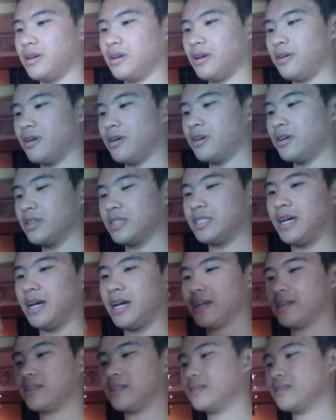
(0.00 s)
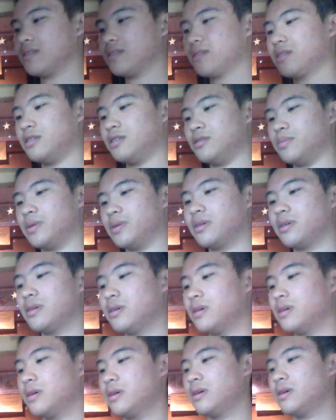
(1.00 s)
the tags, excuse me.
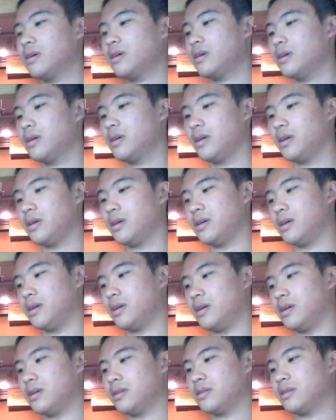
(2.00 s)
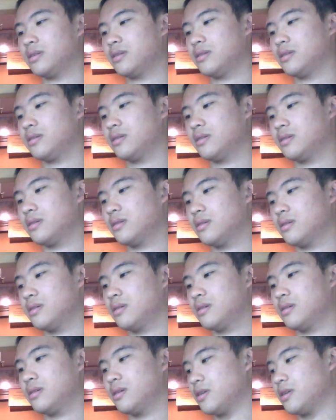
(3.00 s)
And
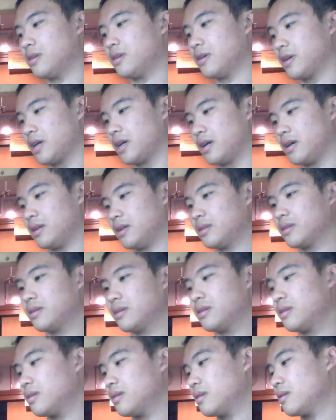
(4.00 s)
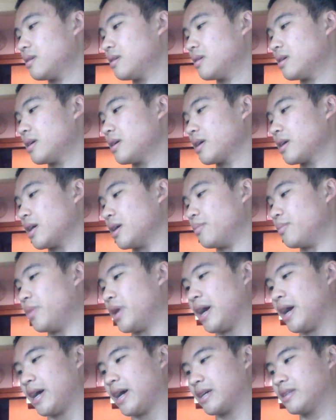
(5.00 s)
I got
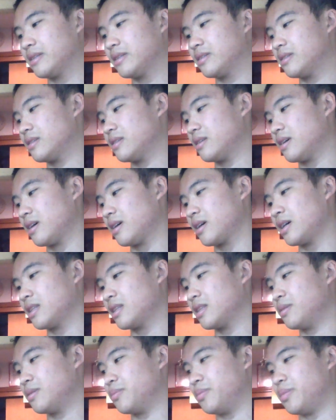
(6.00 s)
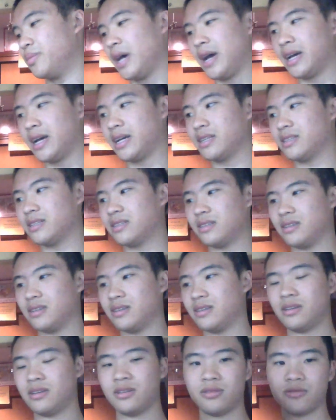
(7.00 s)
bags. I got the bags
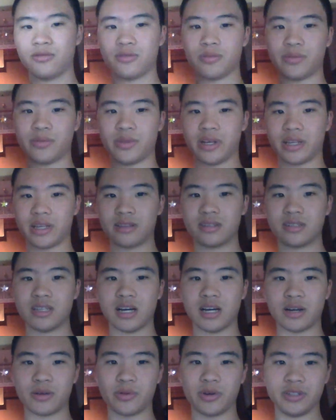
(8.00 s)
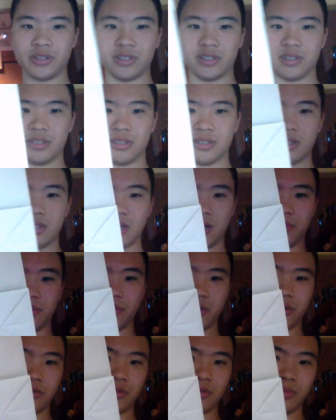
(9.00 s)
from like sock purchases that I
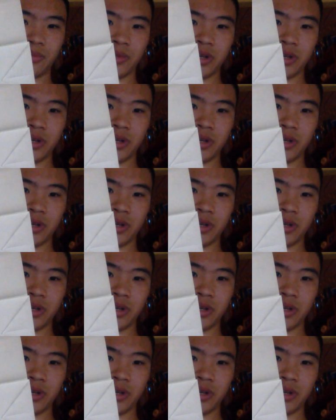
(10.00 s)
made from my